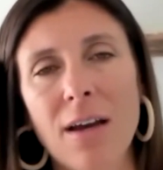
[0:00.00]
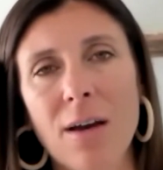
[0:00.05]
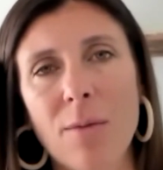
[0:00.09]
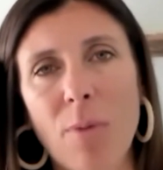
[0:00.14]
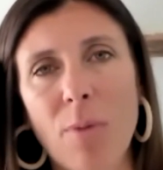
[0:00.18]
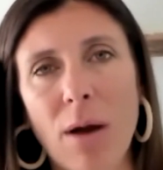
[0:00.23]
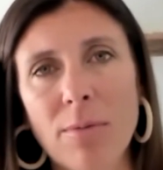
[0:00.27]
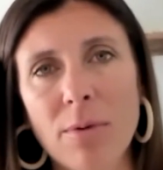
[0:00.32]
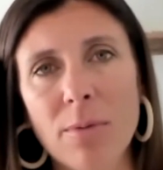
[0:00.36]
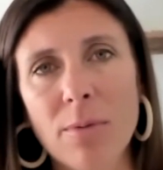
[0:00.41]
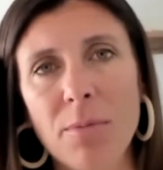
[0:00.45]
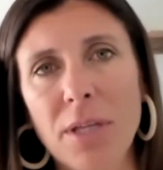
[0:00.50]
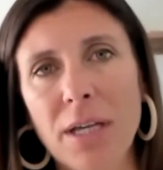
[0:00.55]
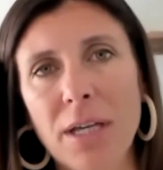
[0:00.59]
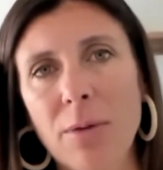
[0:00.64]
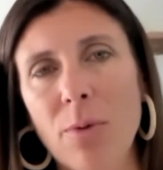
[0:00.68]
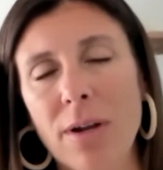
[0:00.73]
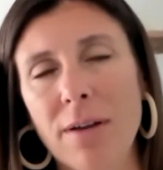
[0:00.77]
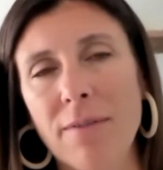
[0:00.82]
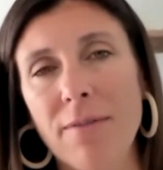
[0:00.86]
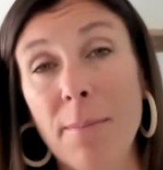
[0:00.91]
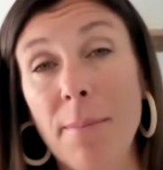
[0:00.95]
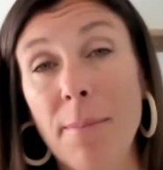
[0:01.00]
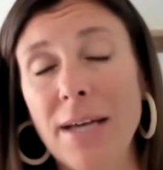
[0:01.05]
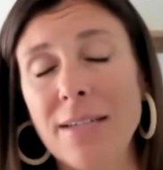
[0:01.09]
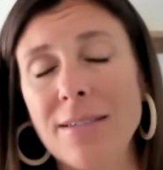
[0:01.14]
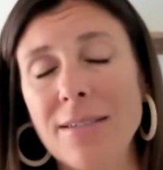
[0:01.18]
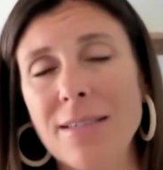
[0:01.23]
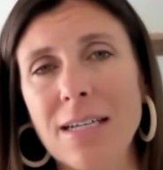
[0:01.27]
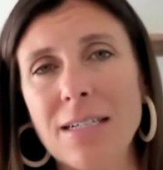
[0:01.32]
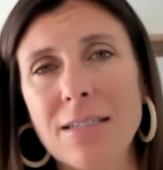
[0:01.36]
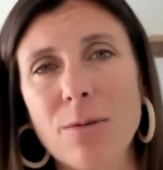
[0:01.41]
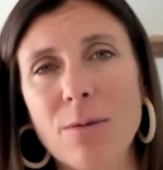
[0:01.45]
probably one of the best
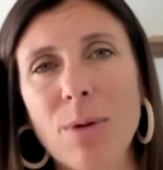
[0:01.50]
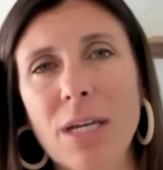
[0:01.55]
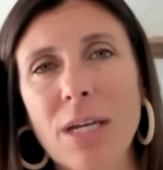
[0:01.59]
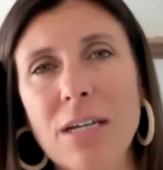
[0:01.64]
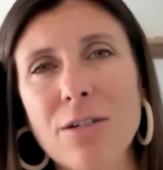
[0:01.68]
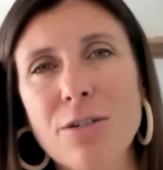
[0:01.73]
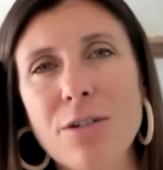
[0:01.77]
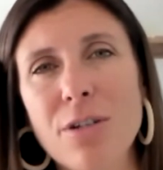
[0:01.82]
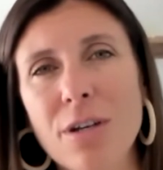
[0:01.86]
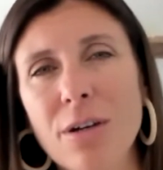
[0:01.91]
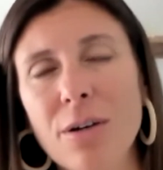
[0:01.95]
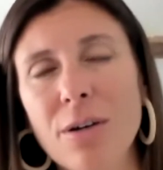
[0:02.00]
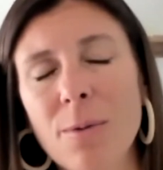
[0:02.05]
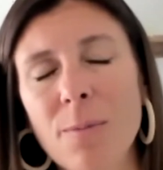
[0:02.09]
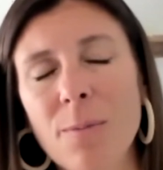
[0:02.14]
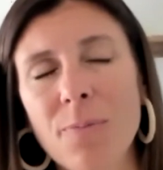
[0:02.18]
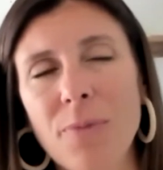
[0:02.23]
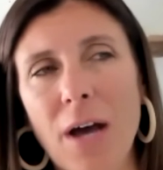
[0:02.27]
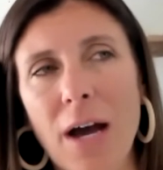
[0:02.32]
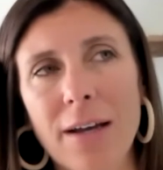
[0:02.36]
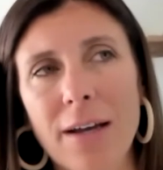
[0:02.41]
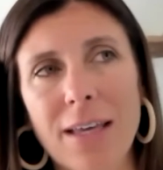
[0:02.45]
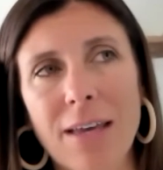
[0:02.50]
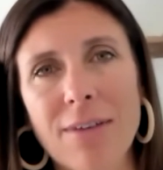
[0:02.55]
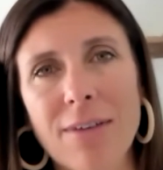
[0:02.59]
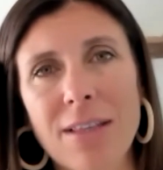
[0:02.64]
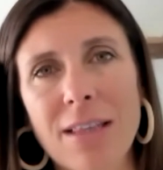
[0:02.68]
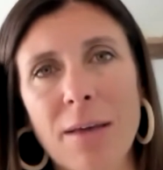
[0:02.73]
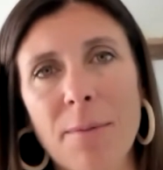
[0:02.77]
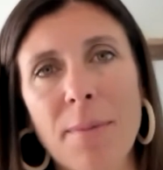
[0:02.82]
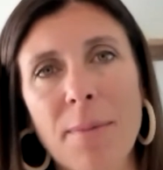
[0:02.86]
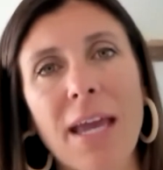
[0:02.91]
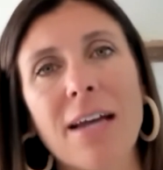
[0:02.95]
things we could do, not giving
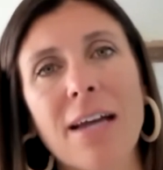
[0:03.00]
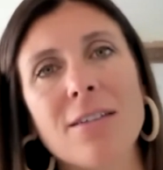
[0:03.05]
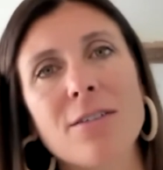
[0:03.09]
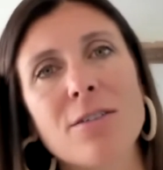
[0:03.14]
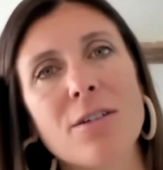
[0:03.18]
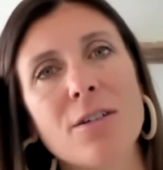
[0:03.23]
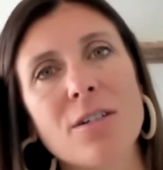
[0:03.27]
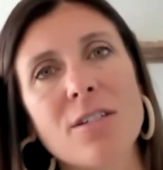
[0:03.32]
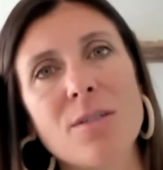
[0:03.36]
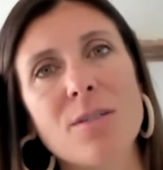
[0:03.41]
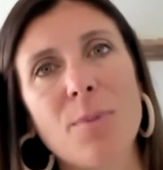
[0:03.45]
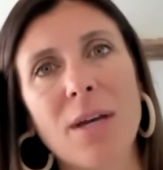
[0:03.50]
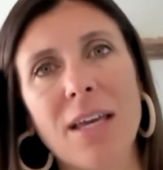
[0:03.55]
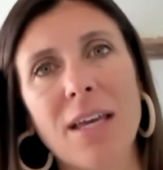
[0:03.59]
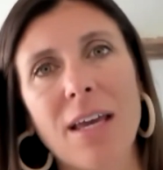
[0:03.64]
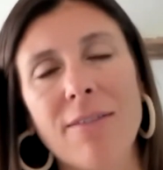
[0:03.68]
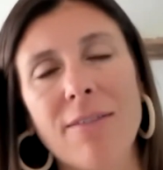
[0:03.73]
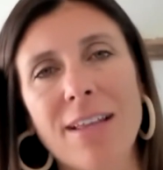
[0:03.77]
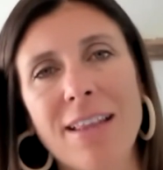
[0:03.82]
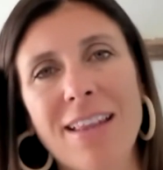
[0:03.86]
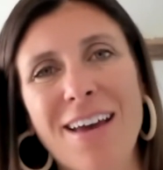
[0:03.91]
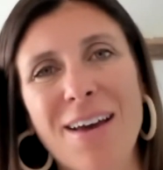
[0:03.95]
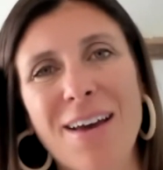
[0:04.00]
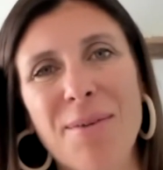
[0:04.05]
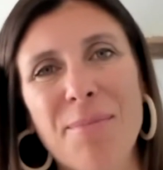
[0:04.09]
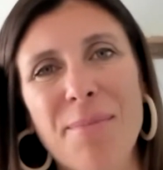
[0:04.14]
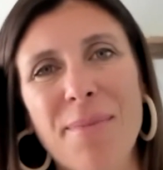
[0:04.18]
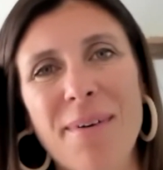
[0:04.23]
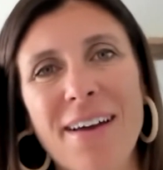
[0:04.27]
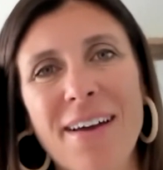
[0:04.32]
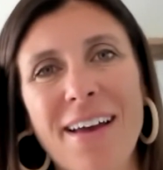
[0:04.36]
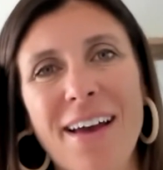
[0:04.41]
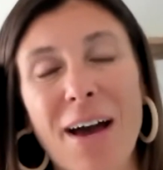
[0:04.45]
them answers, but giving them
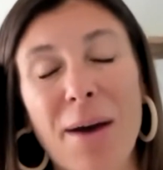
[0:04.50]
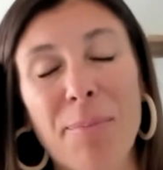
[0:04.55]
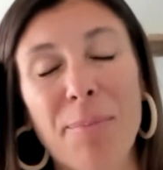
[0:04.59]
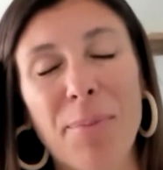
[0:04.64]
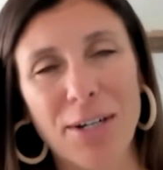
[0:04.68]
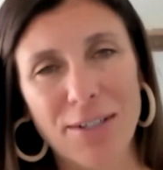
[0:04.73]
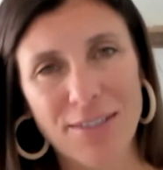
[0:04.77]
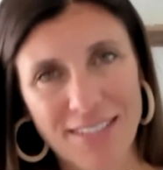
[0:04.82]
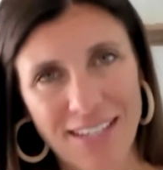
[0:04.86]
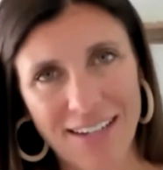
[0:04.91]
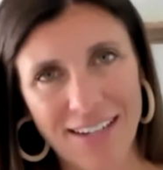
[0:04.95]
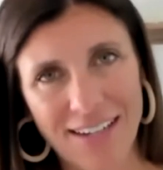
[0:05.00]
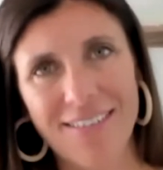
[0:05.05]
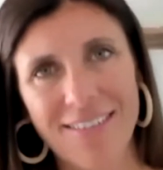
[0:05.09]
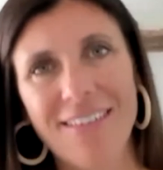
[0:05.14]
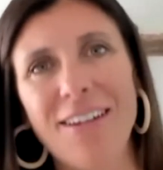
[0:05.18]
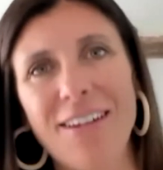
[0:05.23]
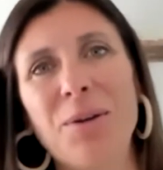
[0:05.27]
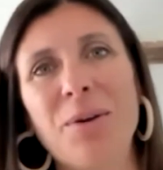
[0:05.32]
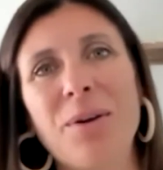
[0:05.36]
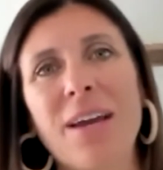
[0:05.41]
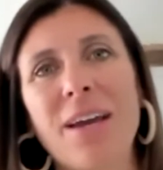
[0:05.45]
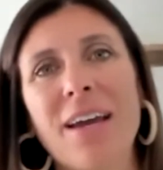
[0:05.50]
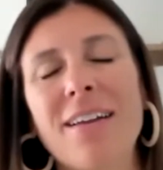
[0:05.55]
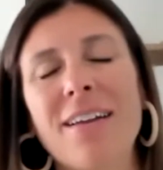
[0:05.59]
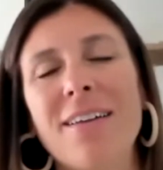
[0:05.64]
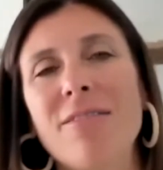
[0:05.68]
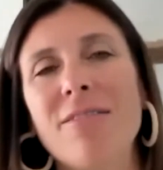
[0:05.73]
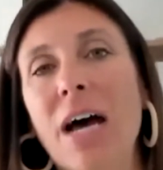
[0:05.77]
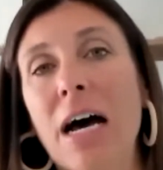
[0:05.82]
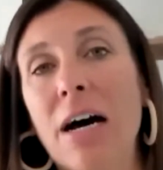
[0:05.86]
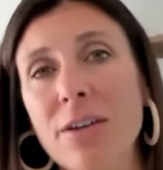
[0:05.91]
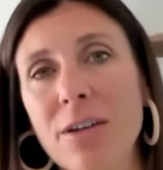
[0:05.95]
a person who can
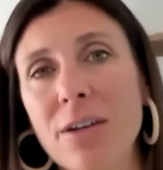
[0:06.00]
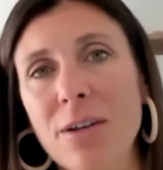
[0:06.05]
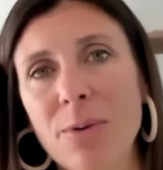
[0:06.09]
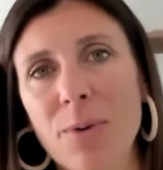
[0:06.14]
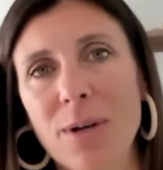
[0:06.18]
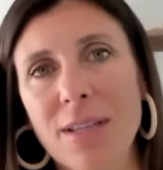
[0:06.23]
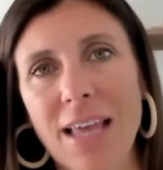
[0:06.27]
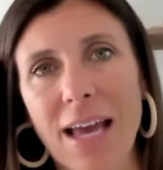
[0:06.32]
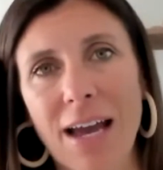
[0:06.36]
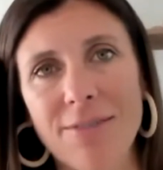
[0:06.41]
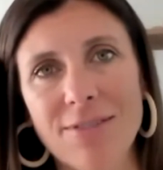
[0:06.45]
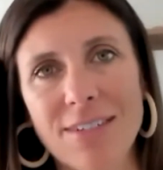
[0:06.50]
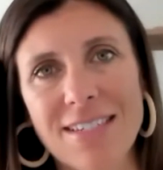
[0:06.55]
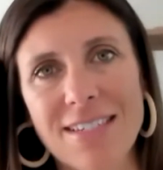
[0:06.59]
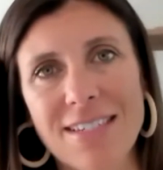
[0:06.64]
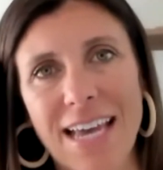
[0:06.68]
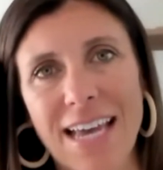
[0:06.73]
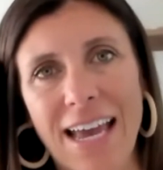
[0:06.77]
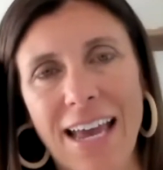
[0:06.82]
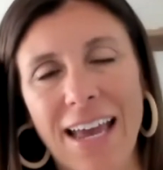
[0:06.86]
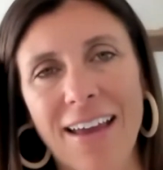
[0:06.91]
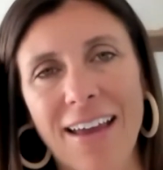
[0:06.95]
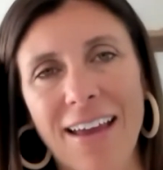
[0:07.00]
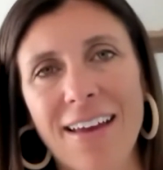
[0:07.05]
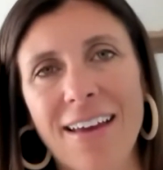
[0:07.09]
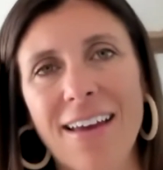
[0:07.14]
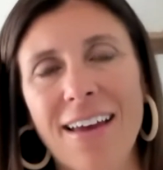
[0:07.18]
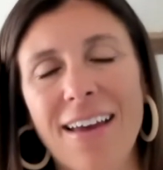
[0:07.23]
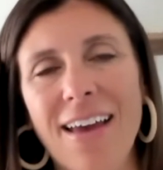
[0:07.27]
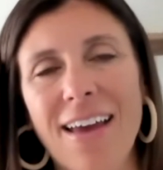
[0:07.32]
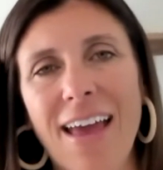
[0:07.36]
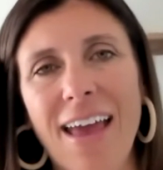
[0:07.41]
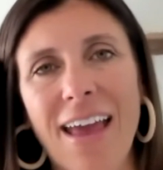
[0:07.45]
value what they have to say
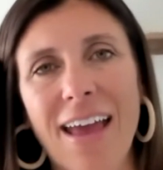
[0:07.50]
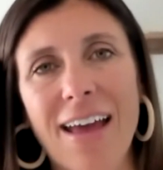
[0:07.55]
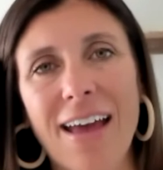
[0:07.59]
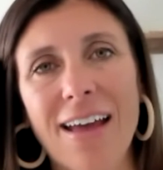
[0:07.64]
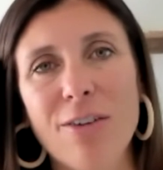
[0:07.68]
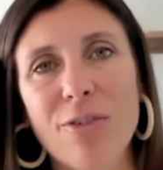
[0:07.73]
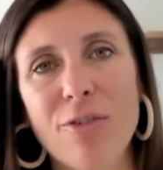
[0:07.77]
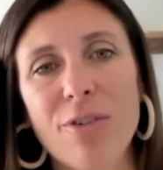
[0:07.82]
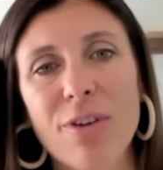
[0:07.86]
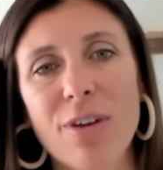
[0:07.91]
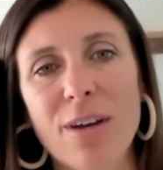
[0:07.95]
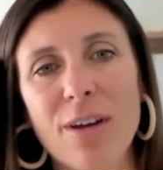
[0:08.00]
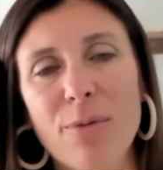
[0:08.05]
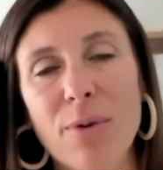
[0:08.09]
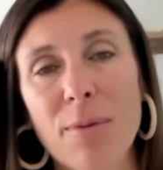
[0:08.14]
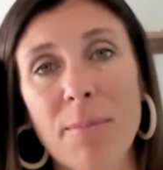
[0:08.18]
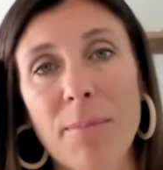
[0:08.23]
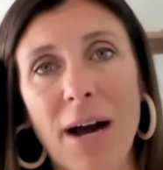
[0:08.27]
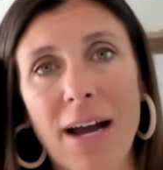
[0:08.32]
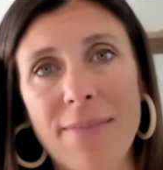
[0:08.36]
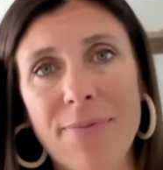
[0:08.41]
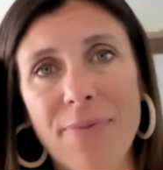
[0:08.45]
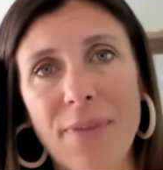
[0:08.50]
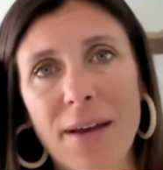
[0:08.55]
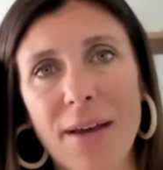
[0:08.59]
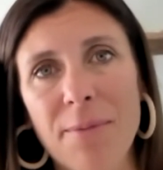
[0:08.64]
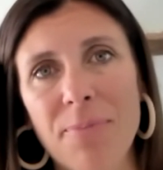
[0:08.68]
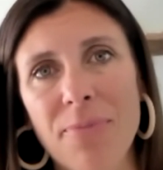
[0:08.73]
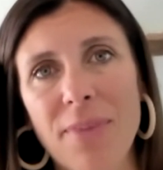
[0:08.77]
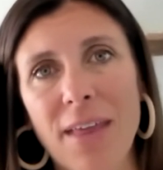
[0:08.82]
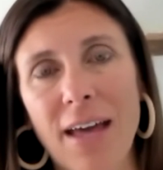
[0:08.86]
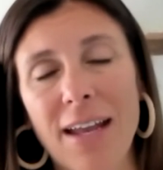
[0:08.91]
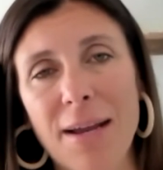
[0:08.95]
and remind
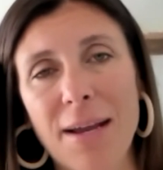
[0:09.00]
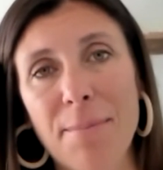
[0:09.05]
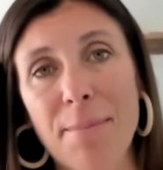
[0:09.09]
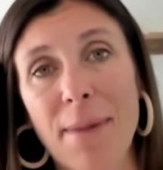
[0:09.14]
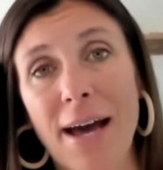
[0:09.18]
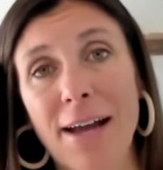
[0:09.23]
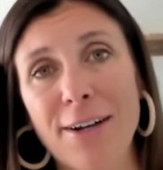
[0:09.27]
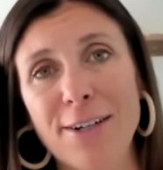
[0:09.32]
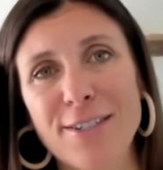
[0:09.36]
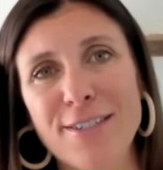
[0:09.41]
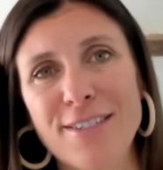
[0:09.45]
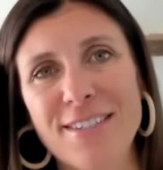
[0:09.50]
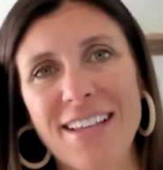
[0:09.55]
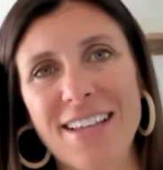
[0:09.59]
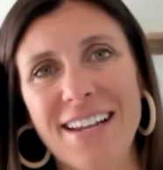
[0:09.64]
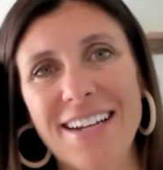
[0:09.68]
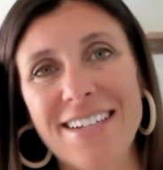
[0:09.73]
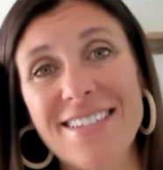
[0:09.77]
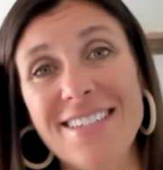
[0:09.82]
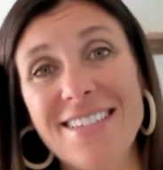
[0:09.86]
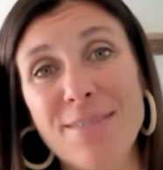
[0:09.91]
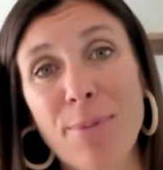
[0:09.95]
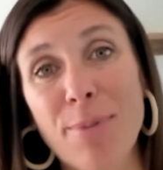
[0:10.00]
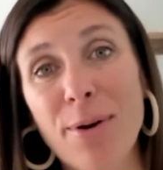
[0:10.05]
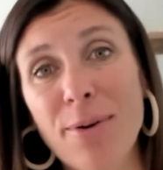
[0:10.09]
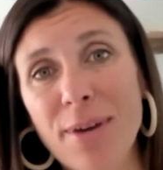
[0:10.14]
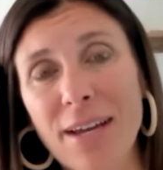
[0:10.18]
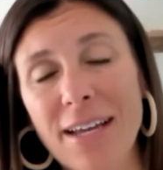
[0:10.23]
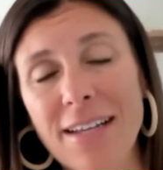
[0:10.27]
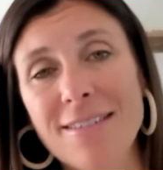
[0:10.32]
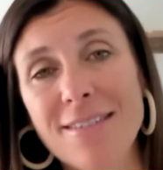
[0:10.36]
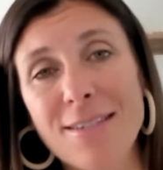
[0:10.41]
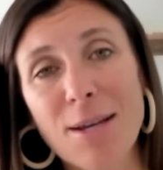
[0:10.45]
them that it matters that it's
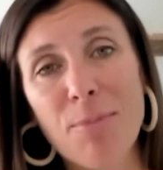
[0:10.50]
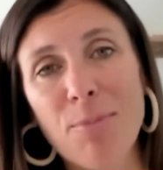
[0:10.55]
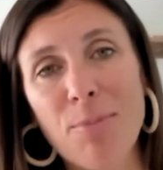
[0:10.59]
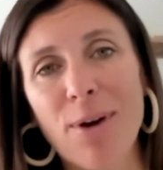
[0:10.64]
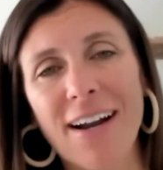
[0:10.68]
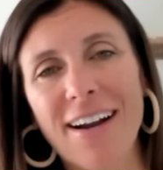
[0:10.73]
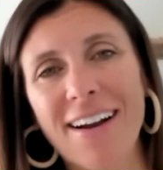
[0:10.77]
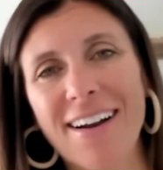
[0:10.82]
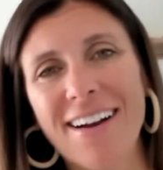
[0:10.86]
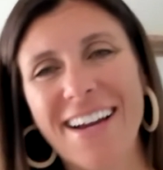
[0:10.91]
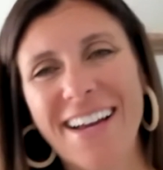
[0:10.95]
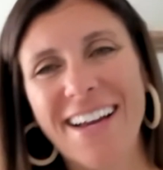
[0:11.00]
spoken somewhere.